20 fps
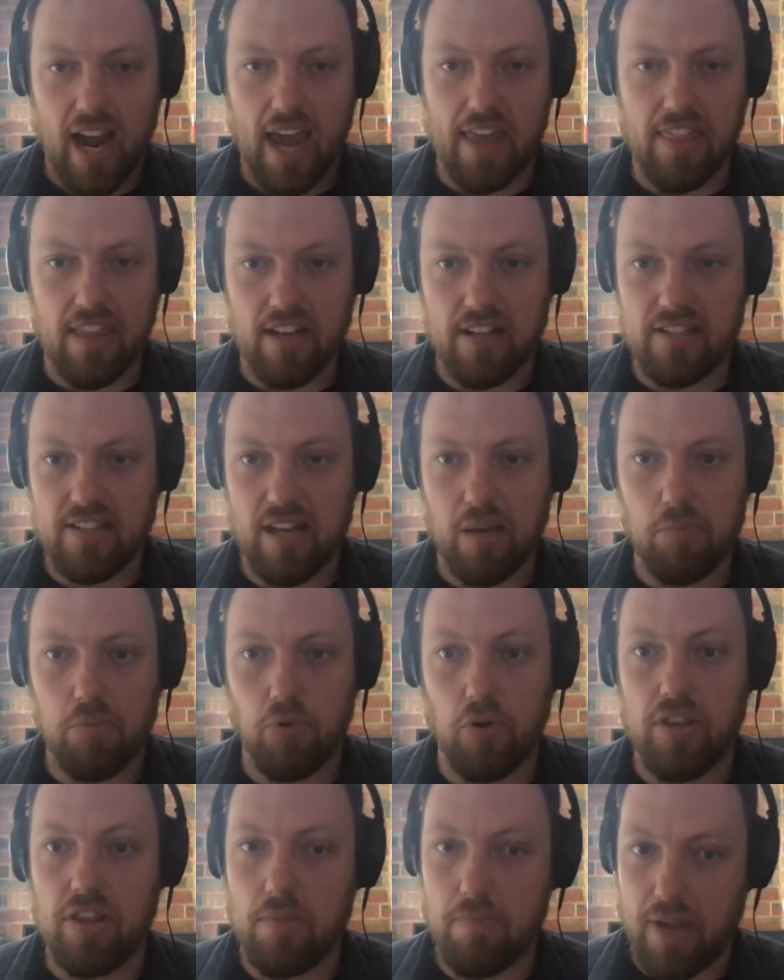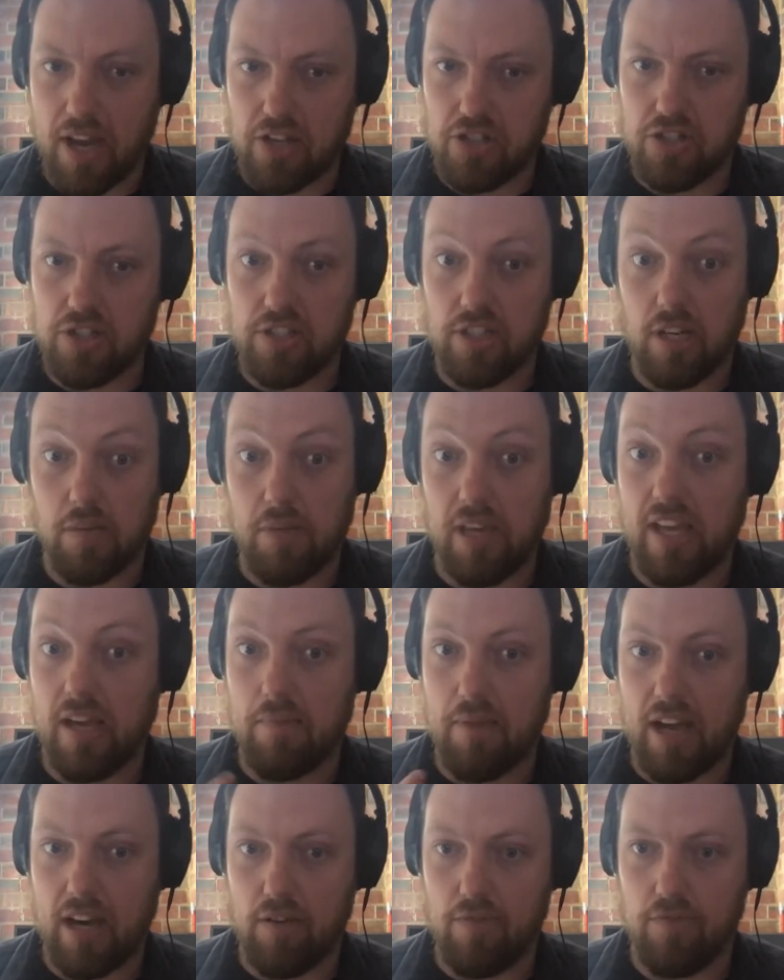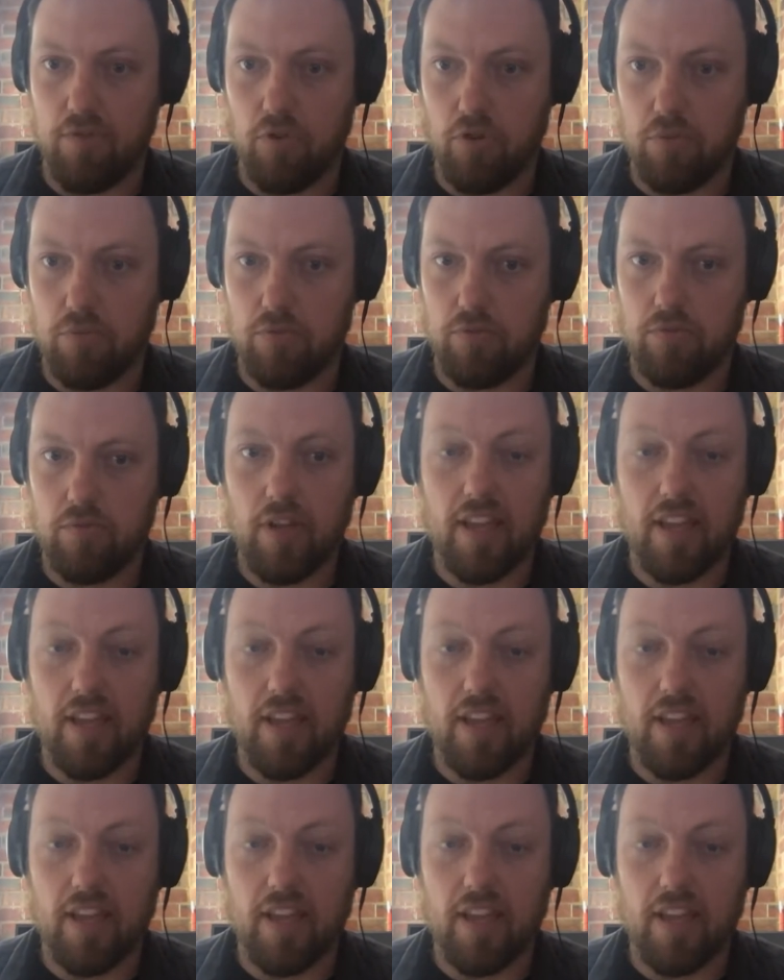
And that at some point, the pension is going to become unaffordable.